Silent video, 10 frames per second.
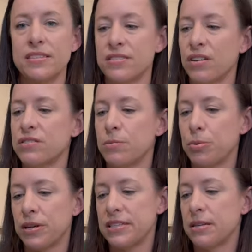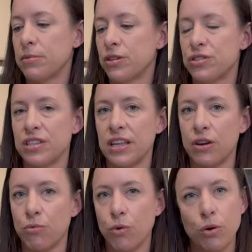it's also pretty similar to like a
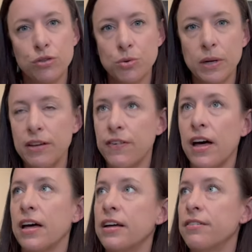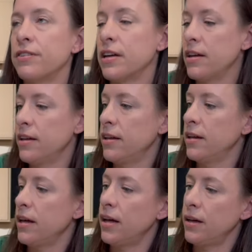Rogue twenty-five.
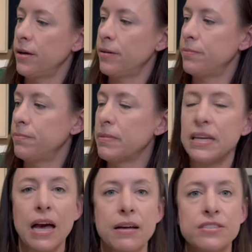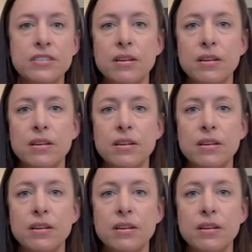Um, but yeah, just a